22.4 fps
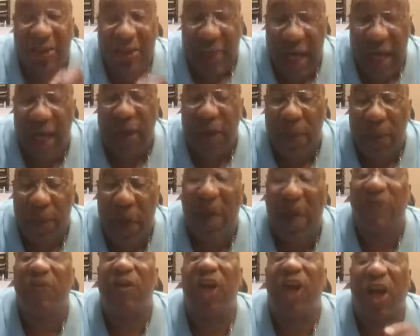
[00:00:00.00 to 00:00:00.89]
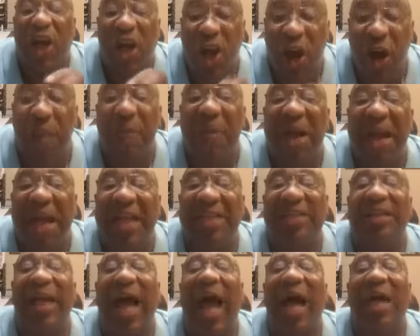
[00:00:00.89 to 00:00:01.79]
tell the prophet to come to
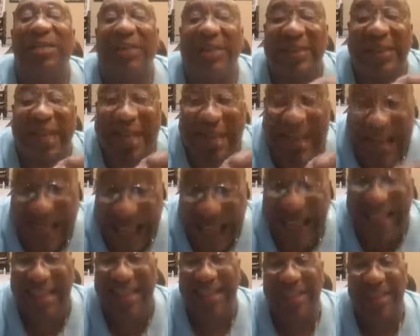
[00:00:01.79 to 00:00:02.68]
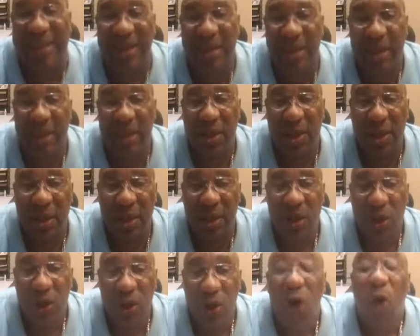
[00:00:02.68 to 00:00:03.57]
his house to eat
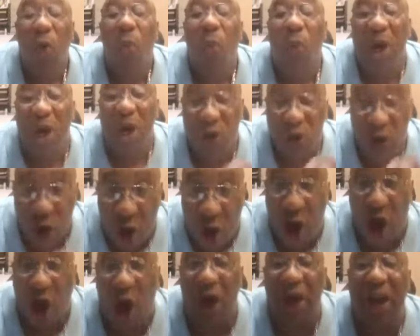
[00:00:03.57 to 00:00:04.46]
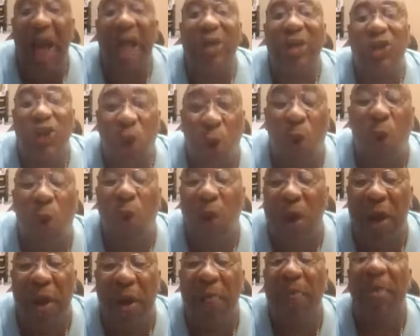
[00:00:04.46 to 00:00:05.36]
when God had
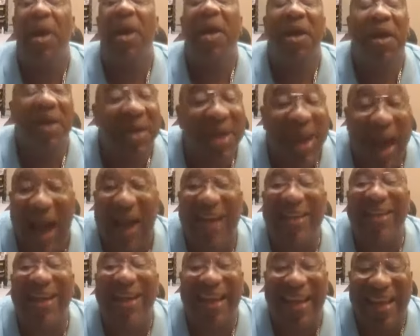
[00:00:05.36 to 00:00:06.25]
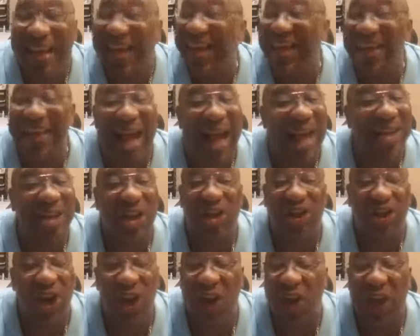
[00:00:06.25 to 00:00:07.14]
told him not to eat, not to
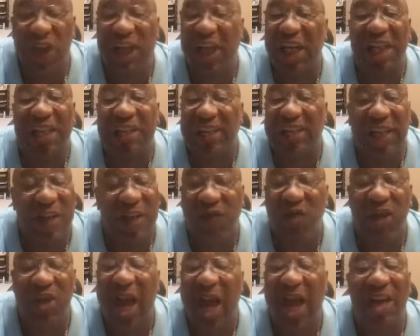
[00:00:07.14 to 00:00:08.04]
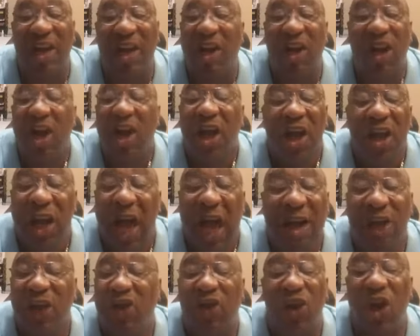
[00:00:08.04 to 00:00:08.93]
turn to the left, not to
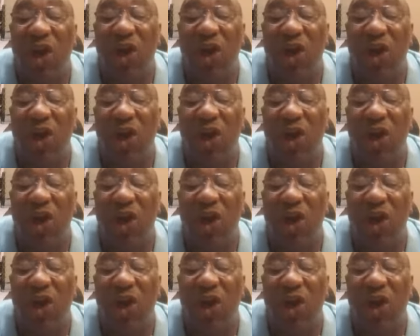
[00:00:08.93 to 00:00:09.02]
not to turn